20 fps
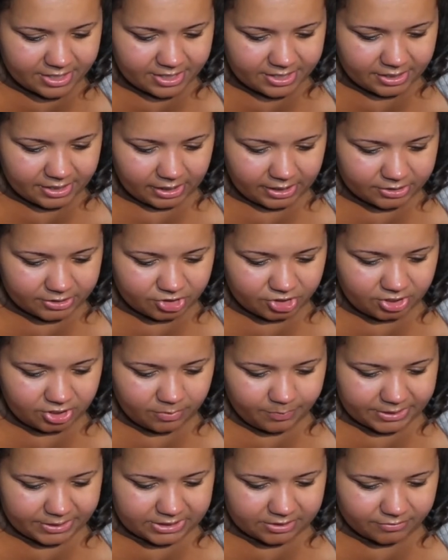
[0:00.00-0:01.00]
a shea
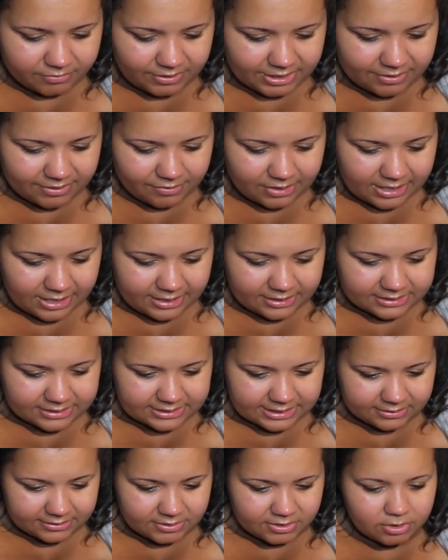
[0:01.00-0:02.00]
butter flavour, and a
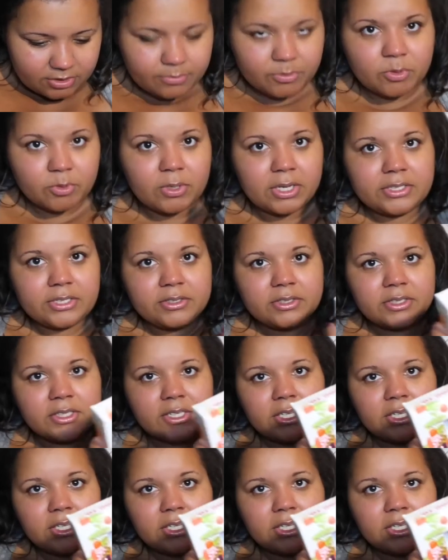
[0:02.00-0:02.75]
satsuma one.